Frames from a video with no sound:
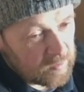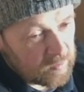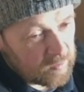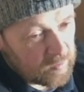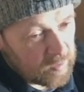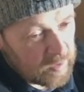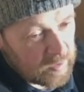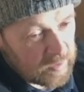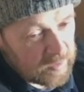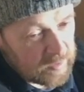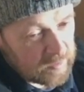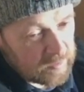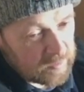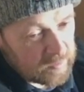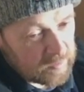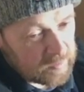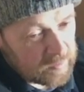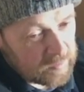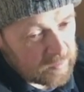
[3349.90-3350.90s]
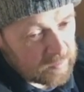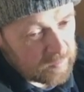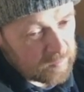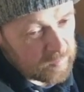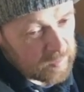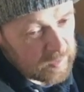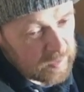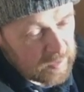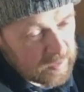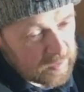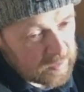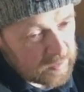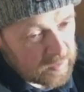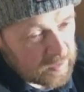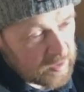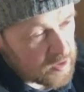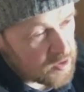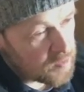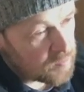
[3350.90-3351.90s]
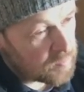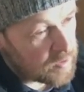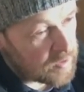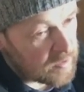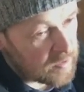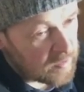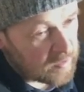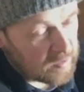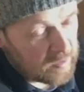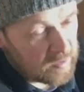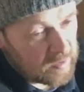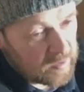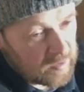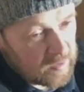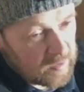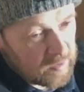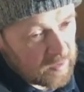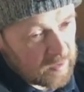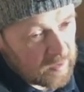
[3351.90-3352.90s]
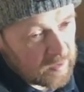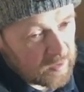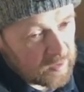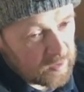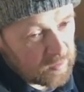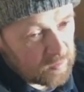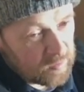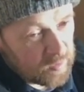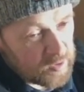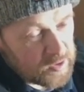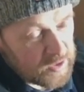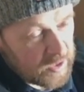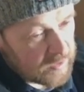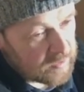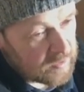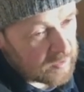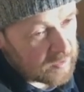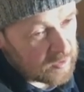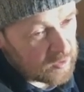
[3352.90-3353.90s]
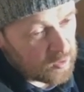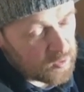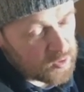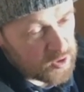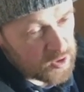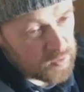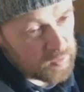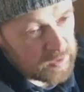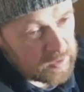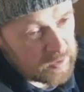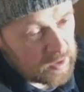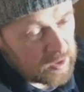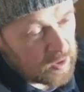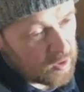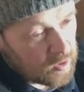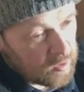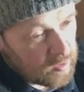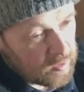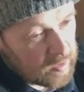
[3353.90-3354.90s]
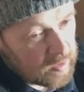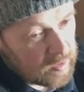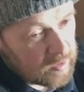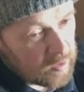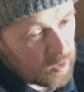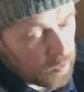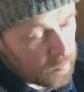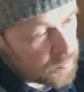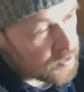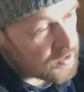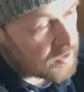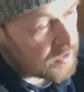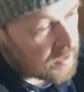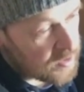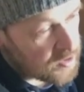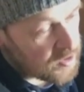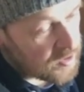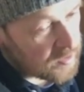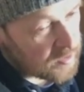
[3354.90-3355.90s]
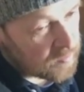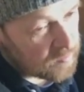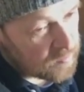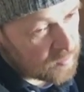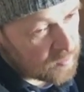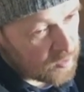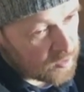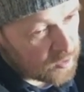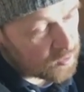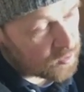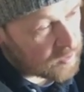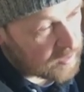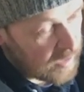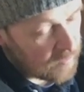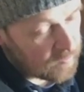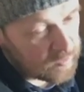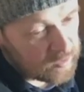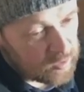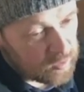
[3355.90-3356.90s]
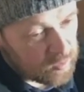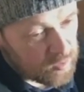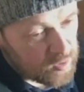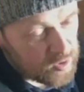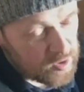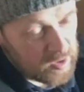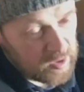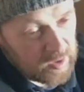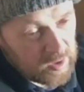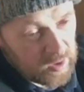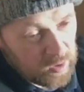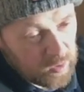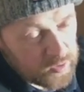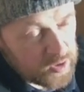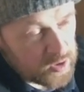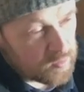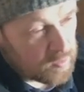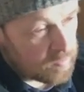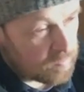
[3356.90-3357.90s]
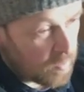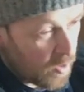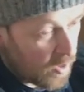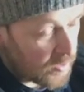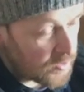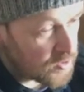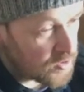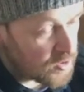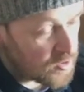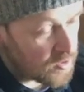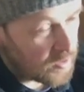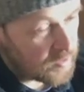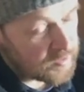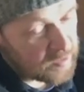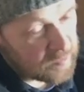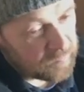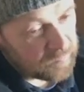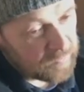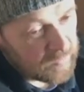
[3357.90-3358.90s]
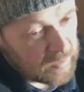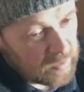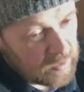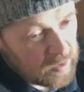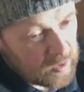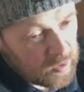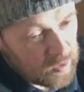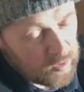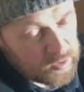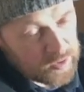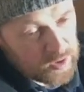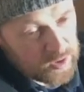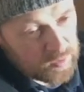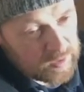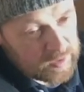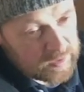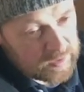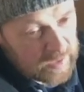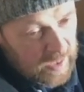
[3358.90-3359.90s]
were beginning to disappear. Uh, we were starting to get houses we uh, upstairs in them, a two-level house, houses with porches on them, houses with